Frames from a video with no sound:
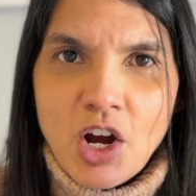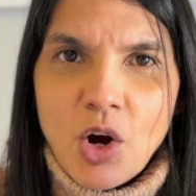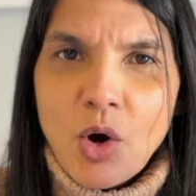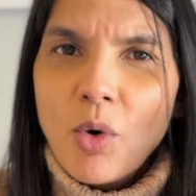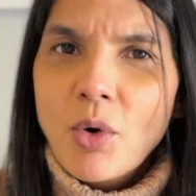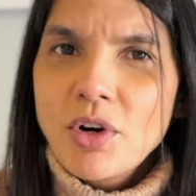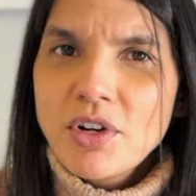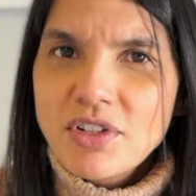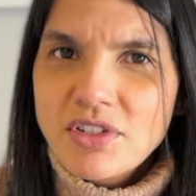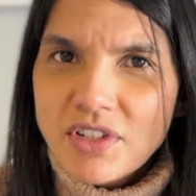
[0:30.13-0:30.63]

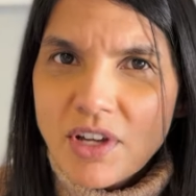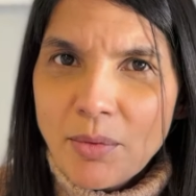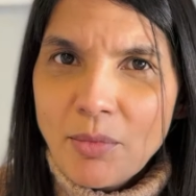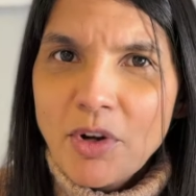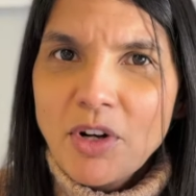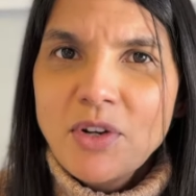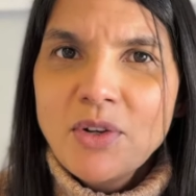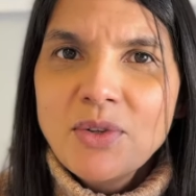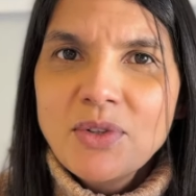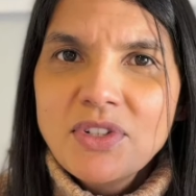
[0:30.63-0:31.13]
or
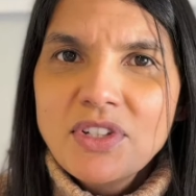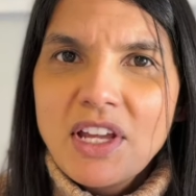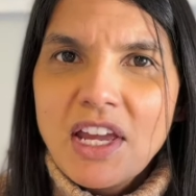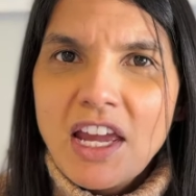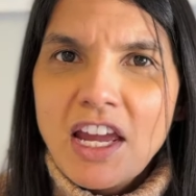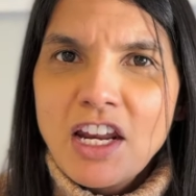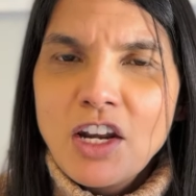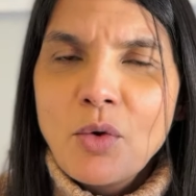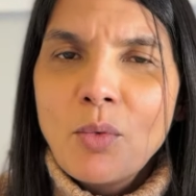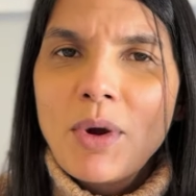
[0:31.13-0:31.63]
someone who's
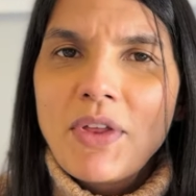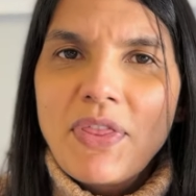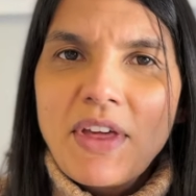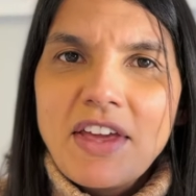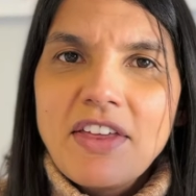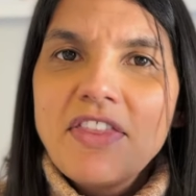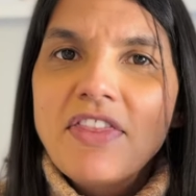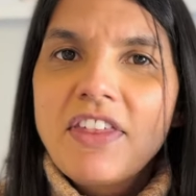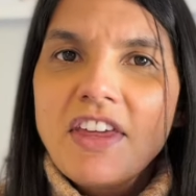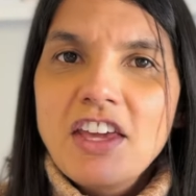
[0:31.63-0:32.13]
saying what
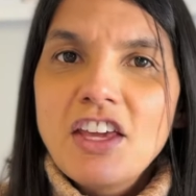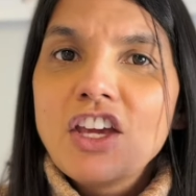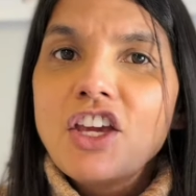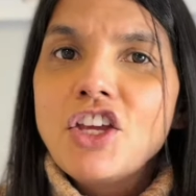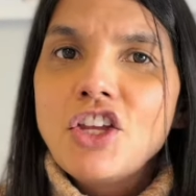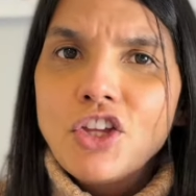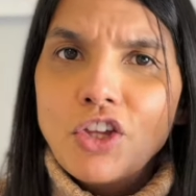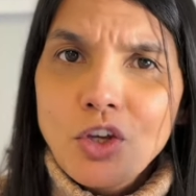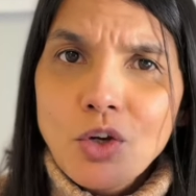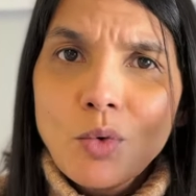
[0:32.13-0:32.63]
they think
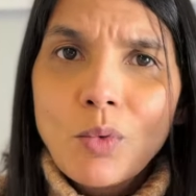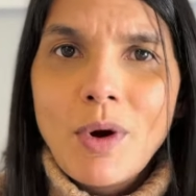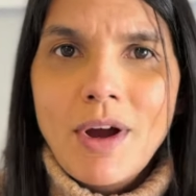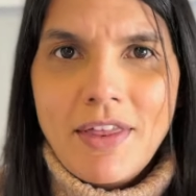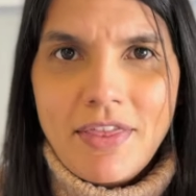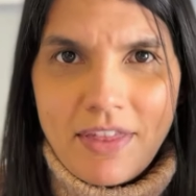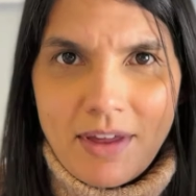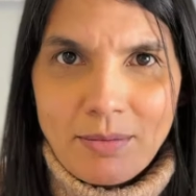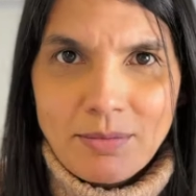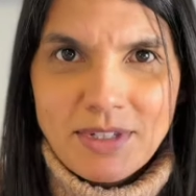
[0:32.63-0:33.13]
you
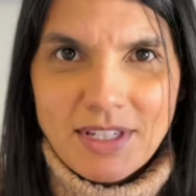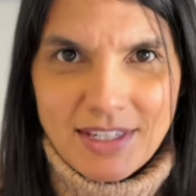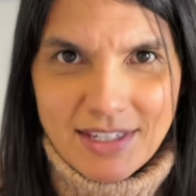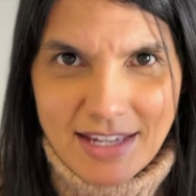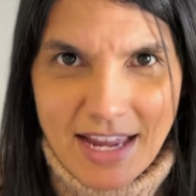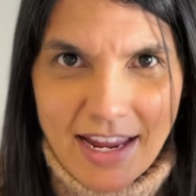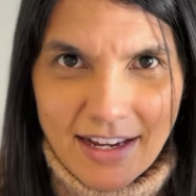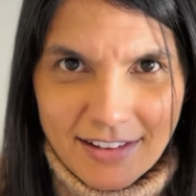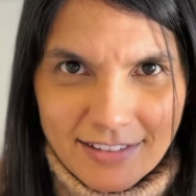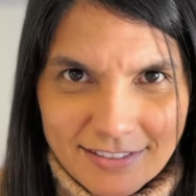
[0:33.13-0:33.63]
want them to
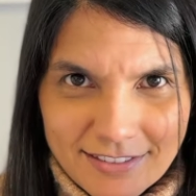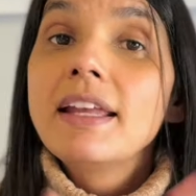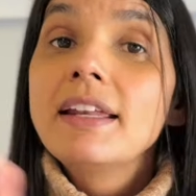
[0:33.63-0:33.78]
say.